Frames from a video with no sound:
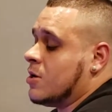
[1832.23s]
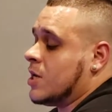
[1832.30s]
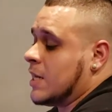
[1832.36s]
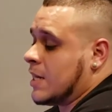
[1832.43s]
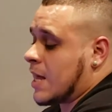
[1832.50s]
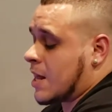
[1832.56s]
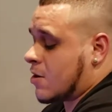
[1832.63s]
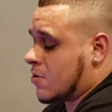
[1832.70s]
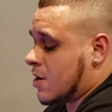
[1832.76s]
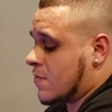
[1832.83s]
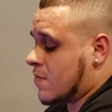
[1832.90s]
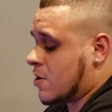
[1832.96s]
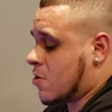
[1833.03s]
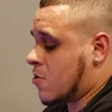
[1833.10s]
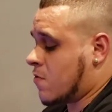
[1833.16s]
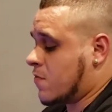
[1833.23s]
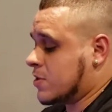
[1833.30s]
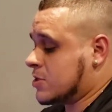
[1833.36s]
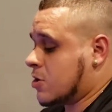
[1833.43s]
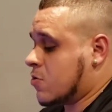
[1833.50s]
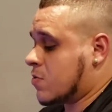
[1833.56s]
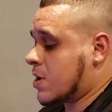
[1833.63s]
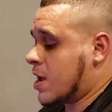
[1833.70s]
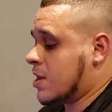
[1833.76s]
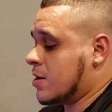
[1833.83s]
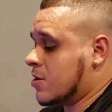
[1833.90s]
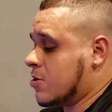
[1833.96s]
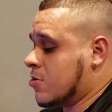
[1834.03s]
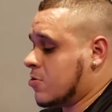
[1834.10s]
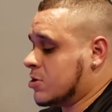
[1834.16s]
and I don't even know if it's okay to
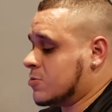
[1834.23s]
do it.